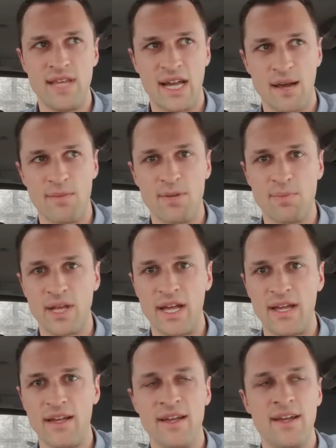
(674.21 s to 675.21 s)
that come into
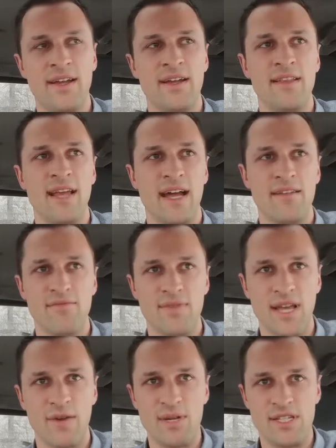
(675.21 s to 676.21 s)
play
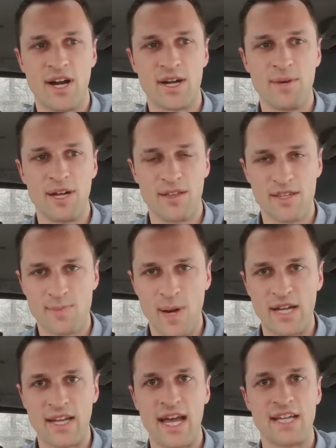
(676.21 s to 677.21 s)
that we talked about on this
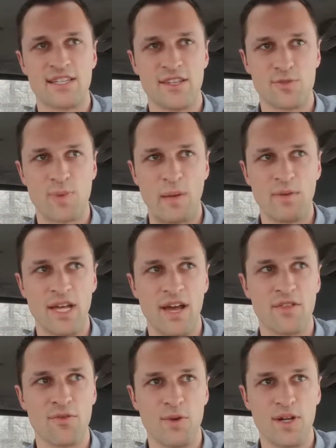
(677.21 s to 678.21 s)
podcast, and there's probably
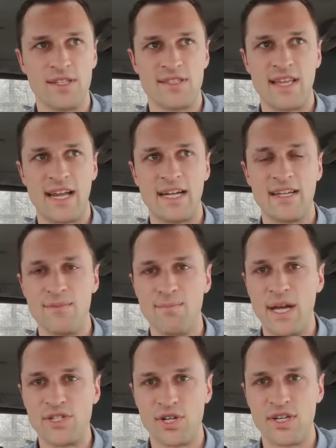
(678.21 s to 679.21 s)
other ones that I
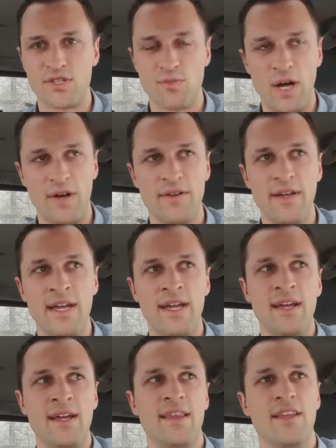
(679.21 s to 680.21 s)
didn't mention as well.
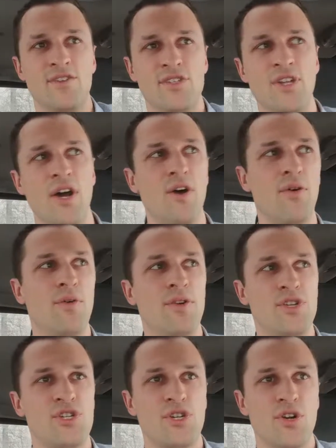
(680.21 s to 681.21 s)
There's
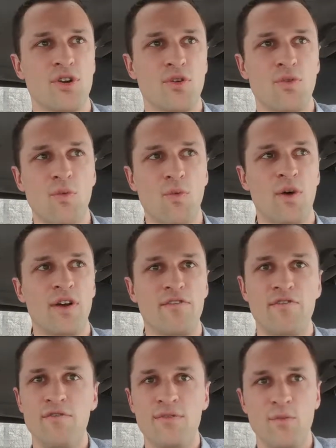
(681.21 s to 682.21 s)
no sure
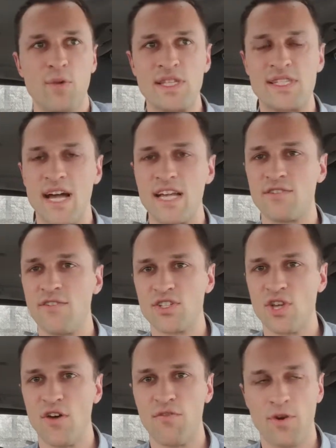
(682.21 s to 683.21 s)
one size
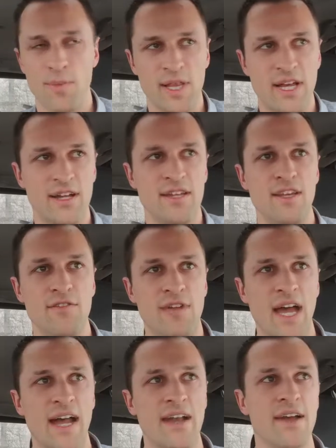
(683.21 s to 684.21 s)
fits all formula.
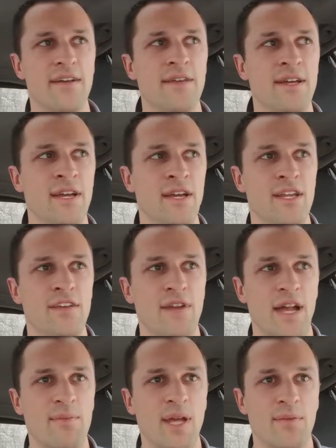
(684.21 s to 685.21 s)
You've got to
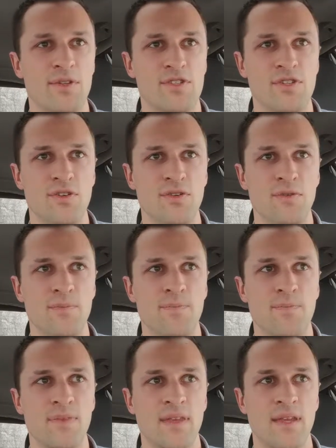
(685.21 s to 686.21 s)
be able to